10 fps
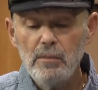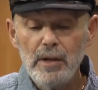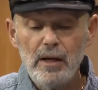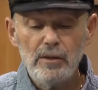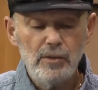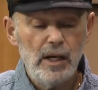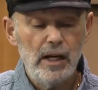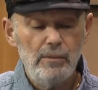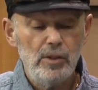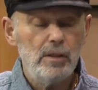amount of
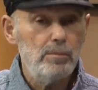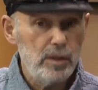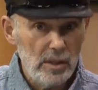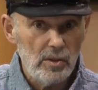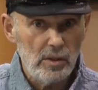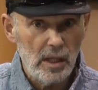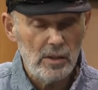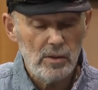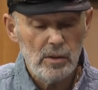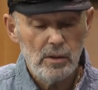time to complete the
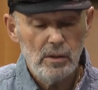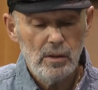test.